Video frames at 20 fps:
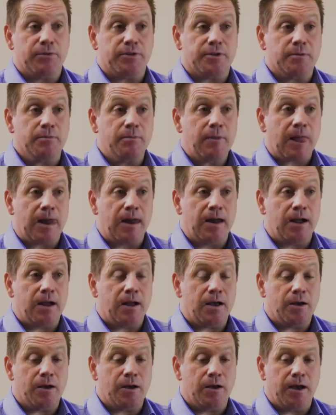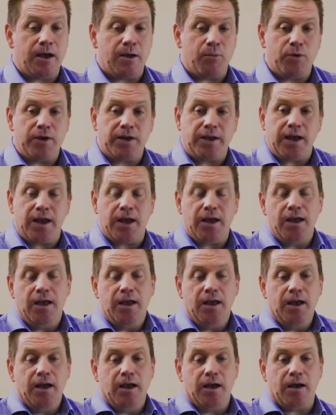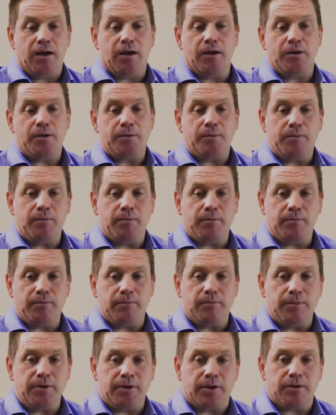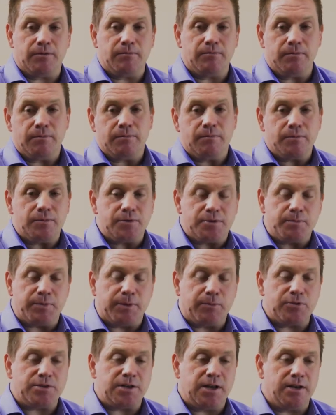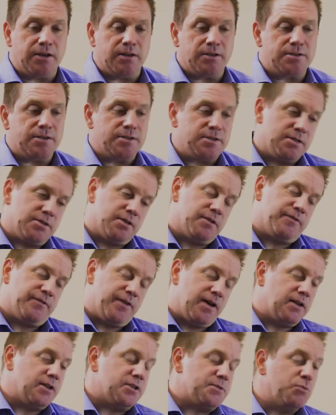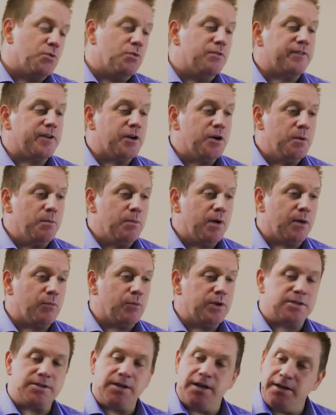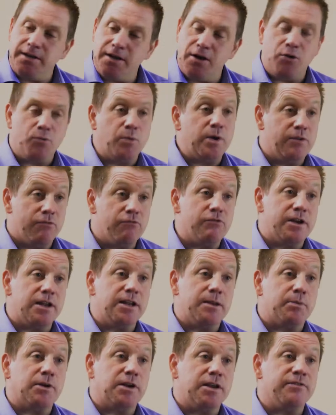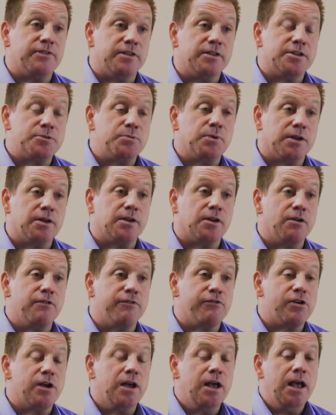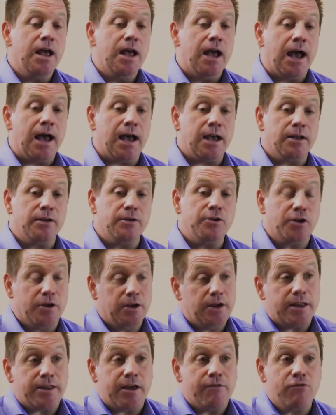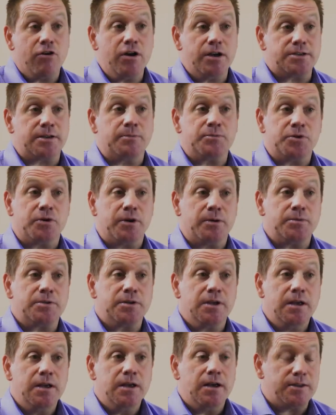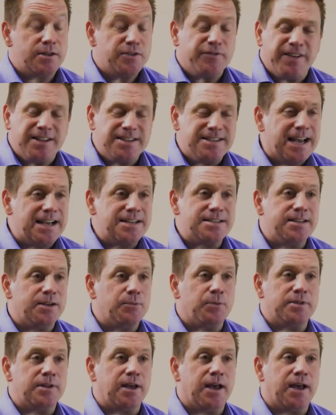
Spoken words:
them, and we get some people telling us this is a fairly small film, and we say, no, we really believe in this, we're going to go for it. And you can get that right sometimes, and that's fantastic when that